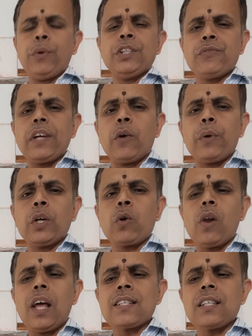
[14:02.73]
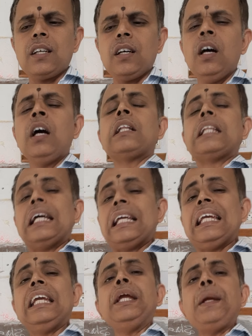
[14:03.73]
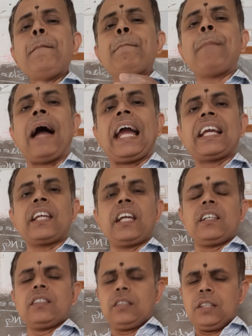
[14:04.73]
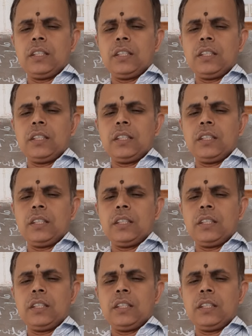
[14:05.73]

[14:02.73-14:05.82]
which we are going to call as the e-banking.